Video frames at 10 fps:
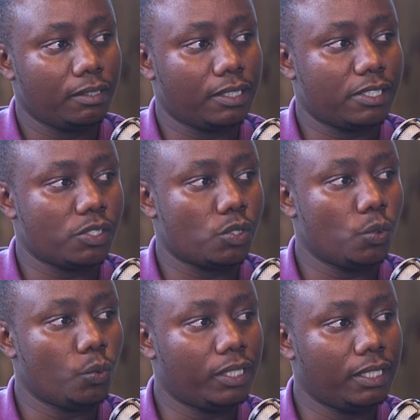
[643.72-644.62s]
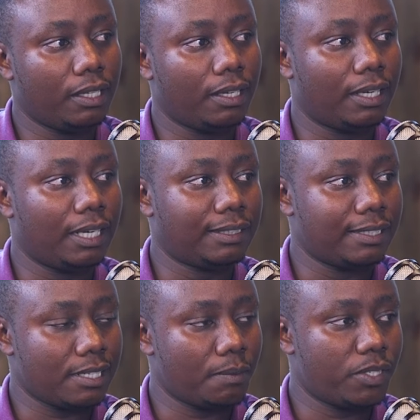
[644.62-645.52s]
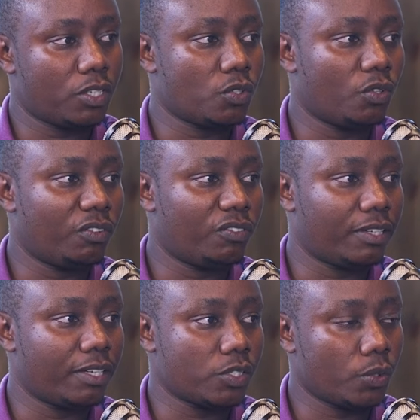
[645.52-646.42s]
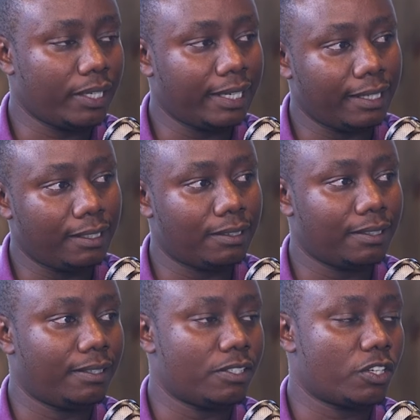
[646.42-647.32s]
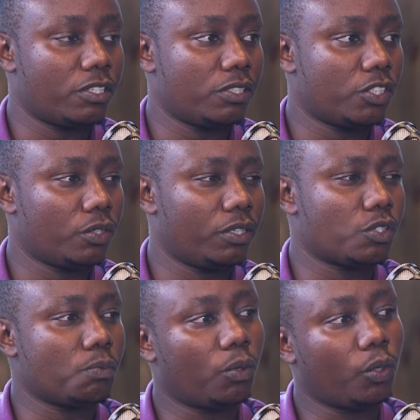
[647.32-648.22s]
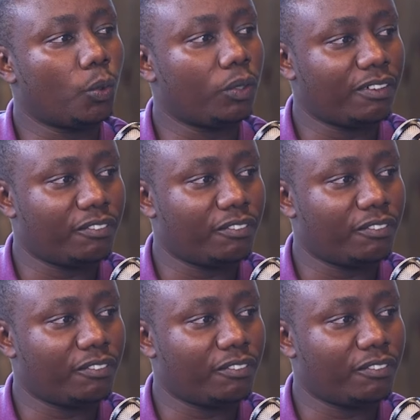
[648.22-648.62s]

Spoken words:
that is looking at the subject of soil health and transitioning smallholder